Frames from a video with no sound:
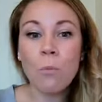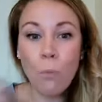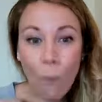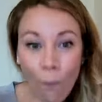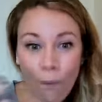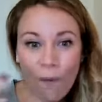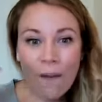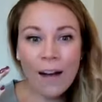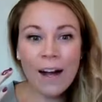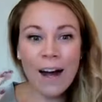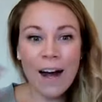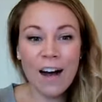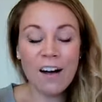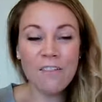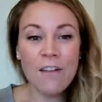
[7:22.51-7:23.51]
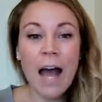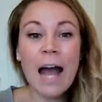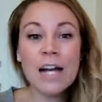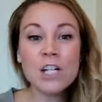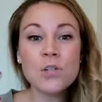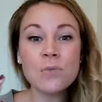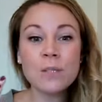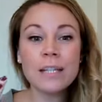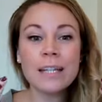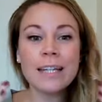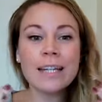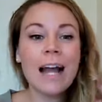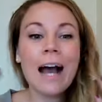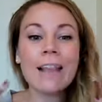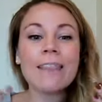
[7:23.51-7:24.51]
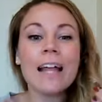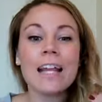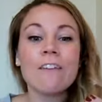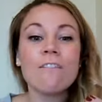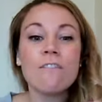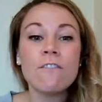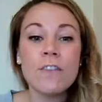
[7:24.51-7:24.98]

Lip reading: work of actually not letting